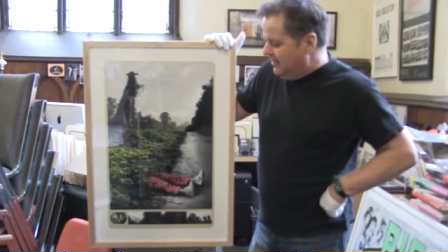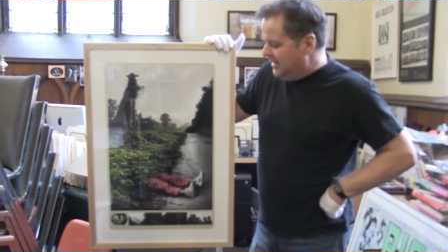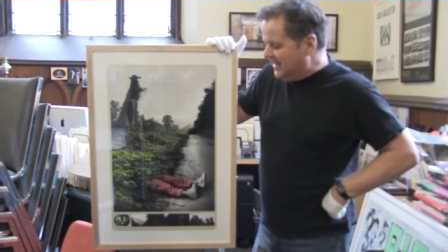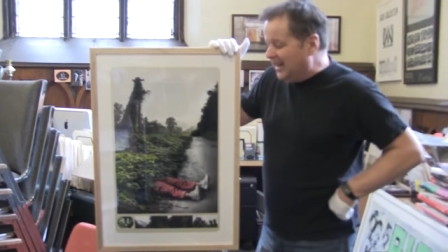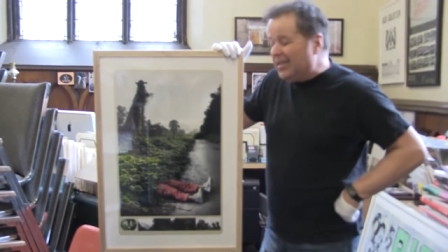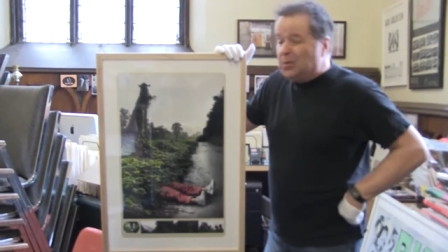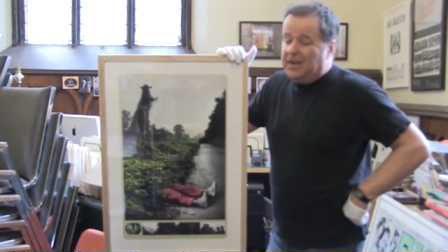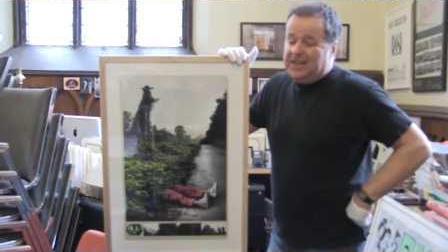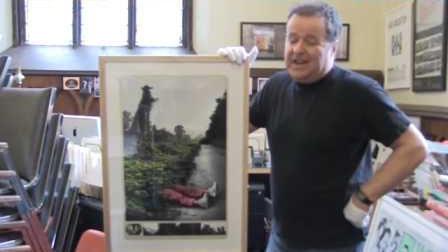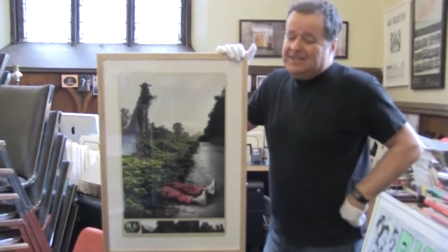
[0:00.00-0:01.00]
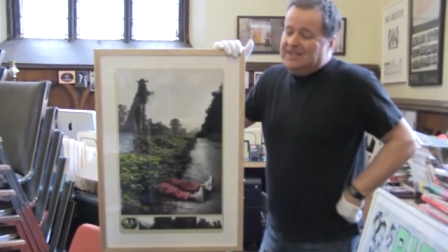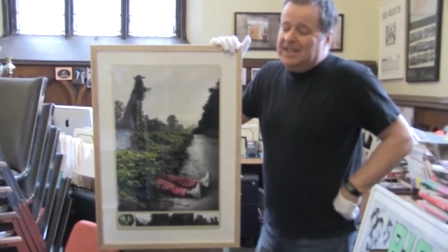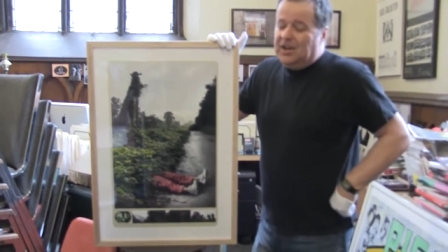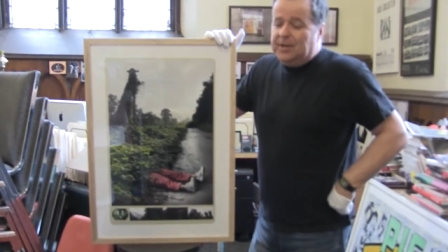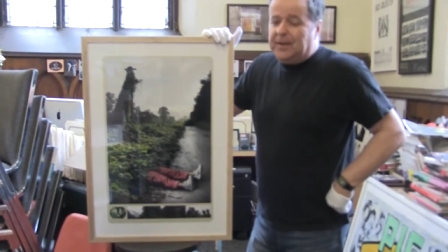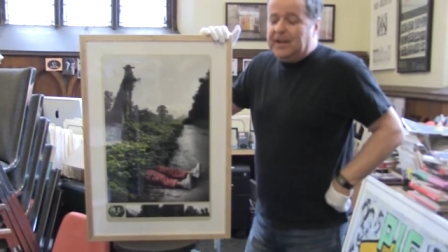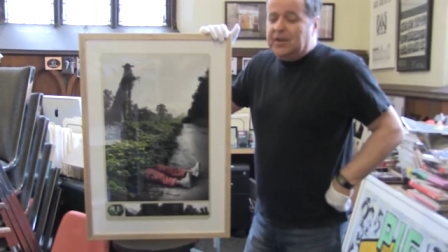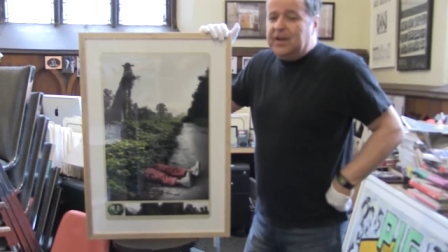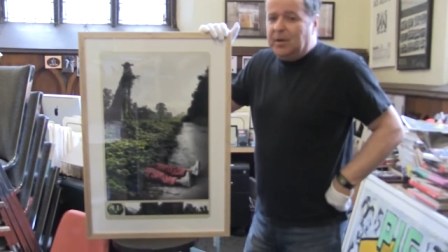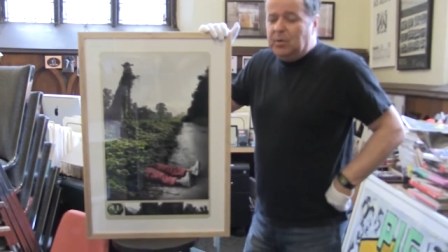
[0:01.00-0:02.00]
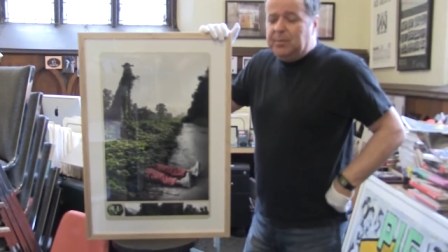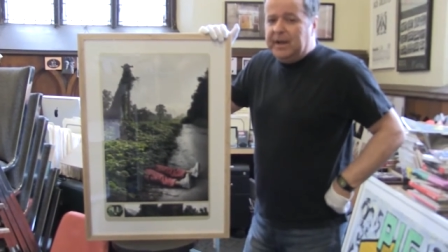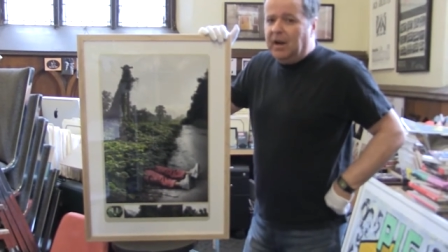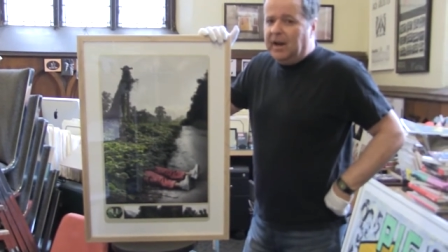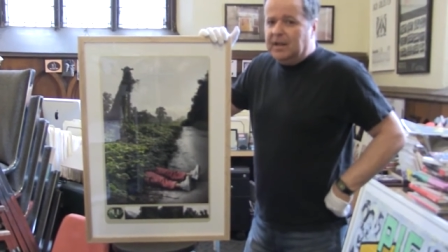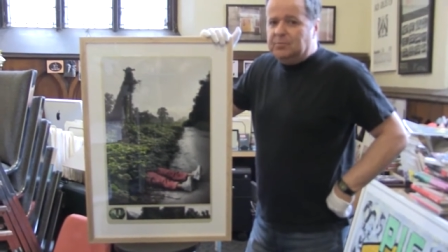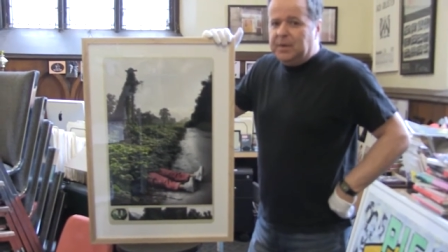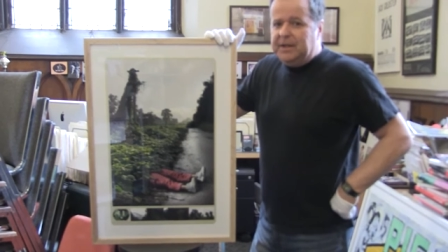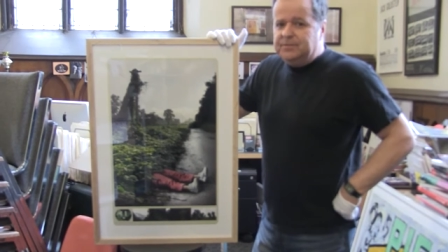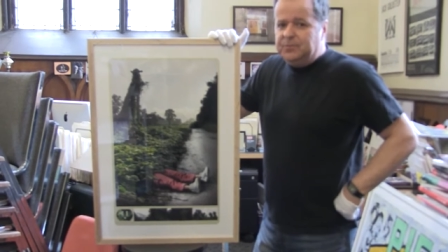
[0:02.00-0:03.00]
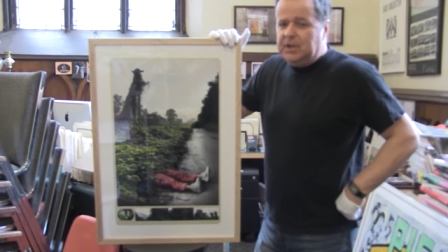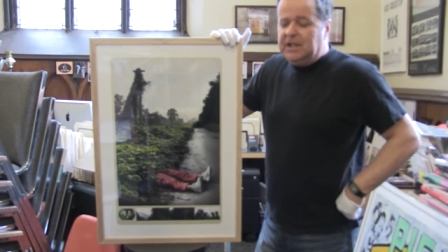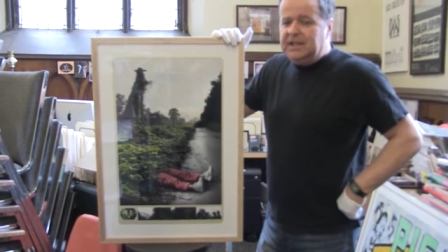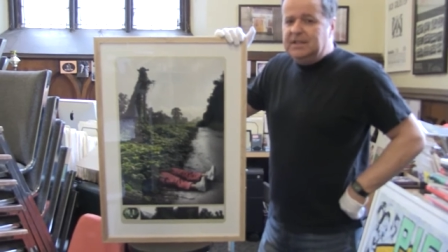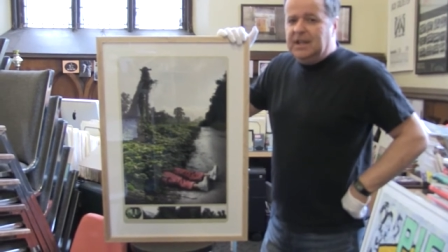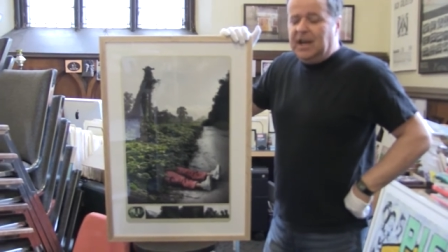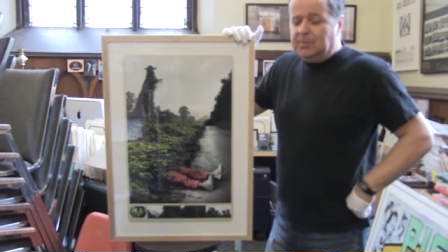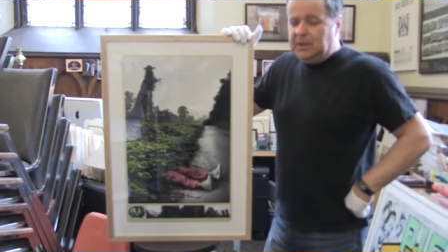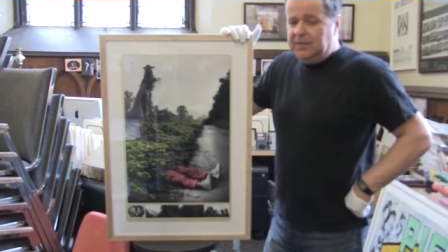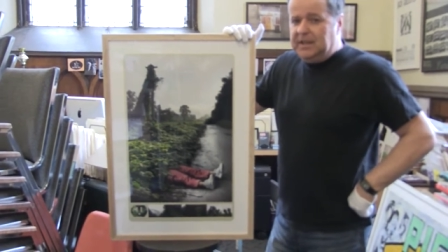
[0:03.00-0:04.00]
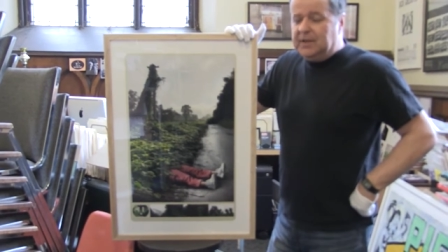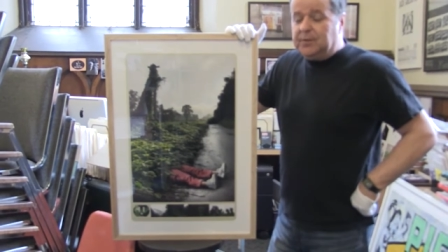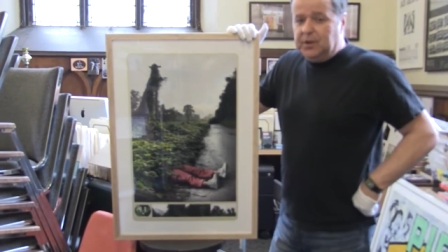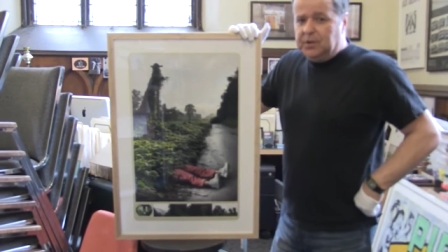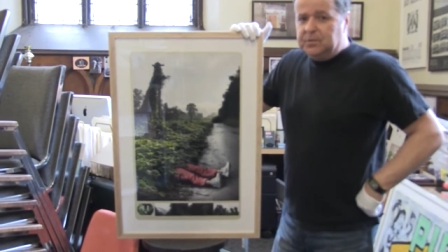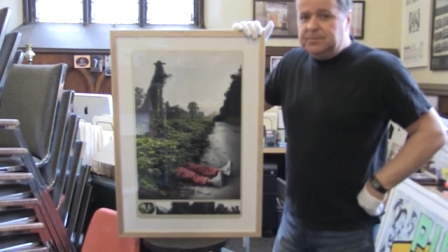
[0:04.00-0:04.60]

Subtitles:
It's another one that, if I could, I would bid on it, but really, I'm leaving it for you.